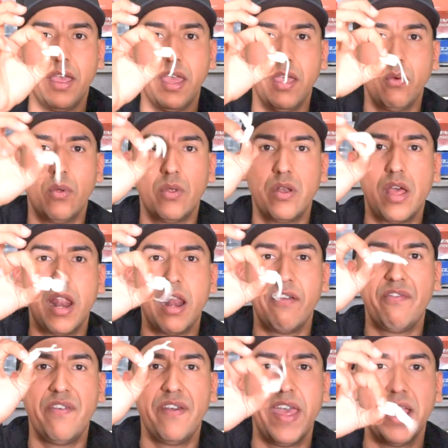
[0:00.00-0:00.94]
will
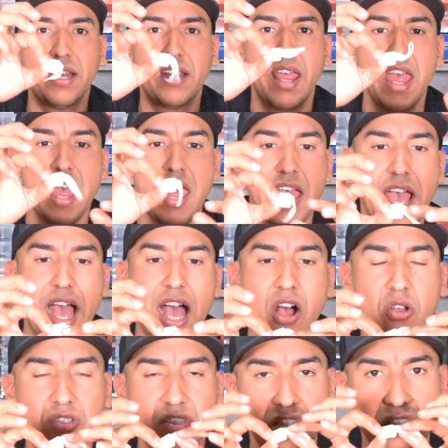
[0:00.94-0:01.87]
not affect
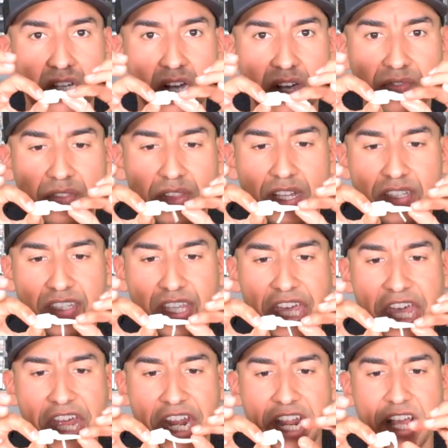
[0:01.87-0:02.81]
how soft the
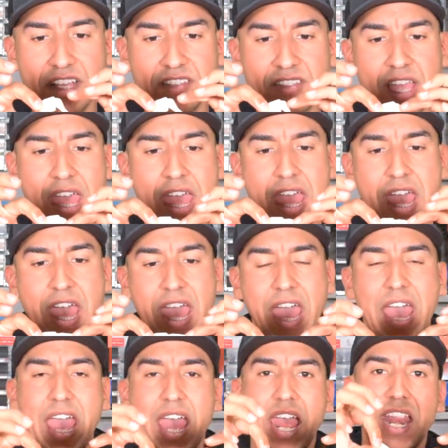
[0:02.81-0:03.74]
skin is
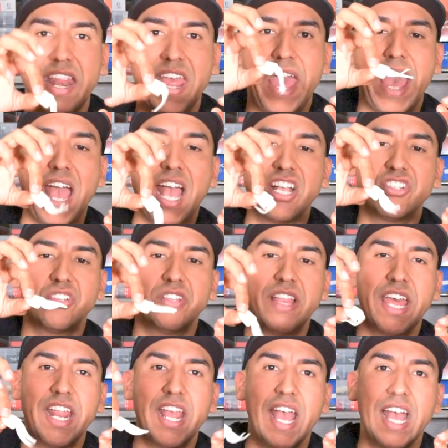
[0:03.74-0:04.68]
and the action
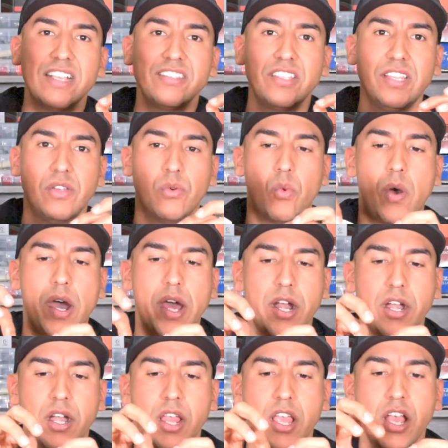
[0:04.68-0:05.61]
that it has in the
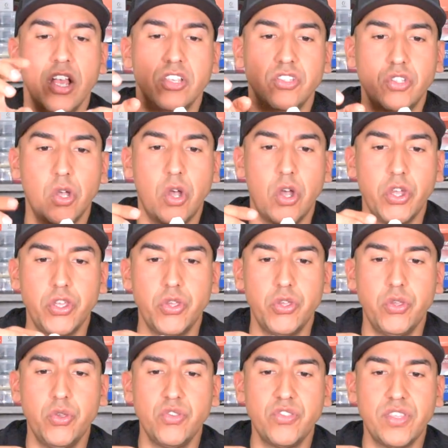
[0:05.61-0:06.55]
water. So
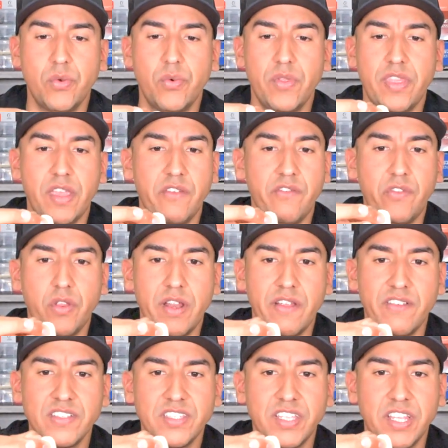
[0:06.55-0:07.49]
you use it with, if you've
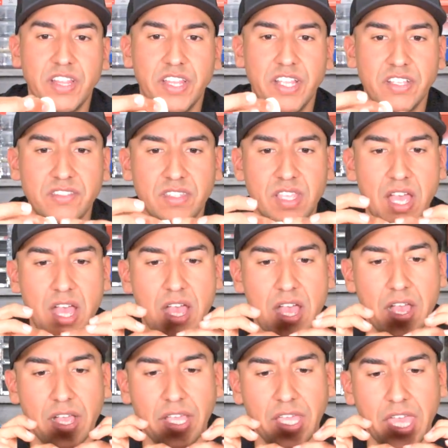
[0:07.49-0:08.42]
never seen this
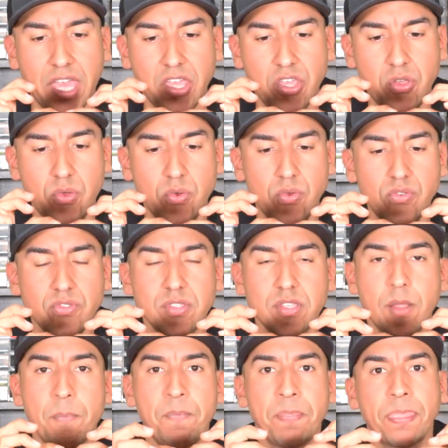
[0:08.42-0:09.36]
get used,
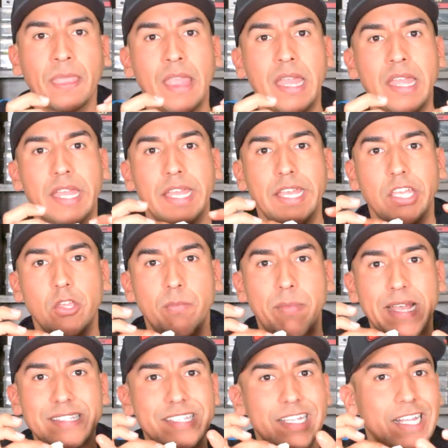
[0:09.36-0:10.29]
You
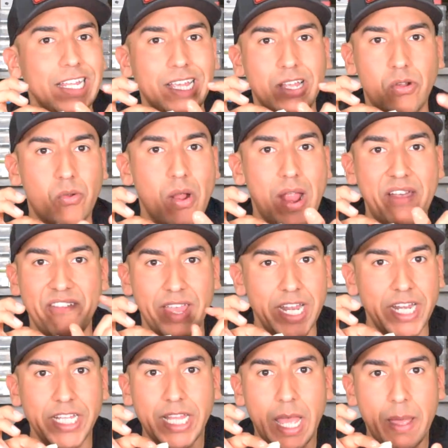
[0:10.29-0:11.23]
basically grab
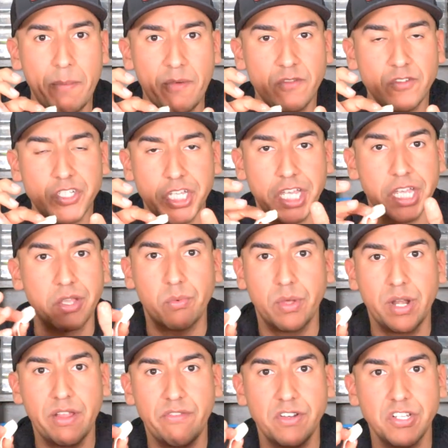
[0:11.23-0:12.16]
any type of jig,
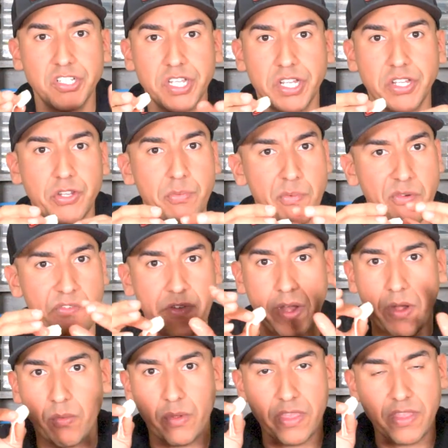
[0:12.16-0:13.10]
whatever jig you
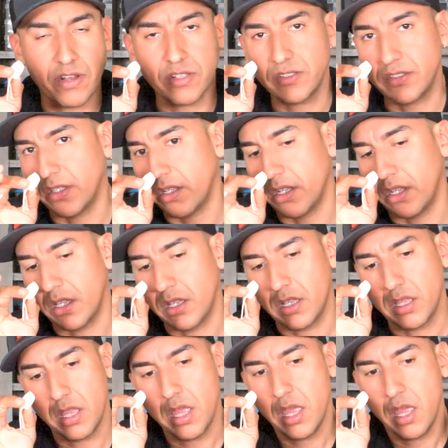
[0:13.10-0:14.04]
prefer, whether it's
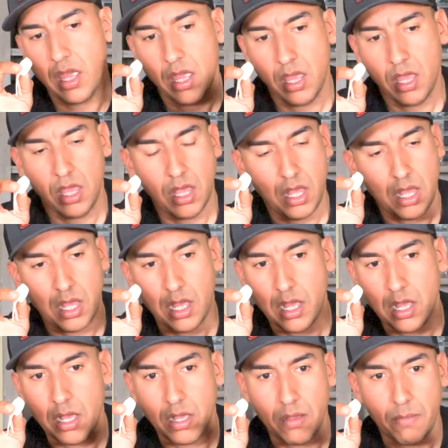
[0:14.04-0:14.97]

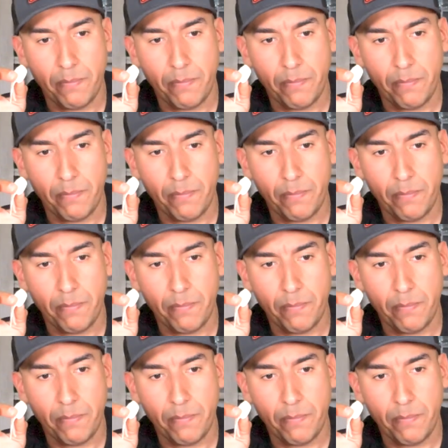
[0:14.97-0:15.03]
a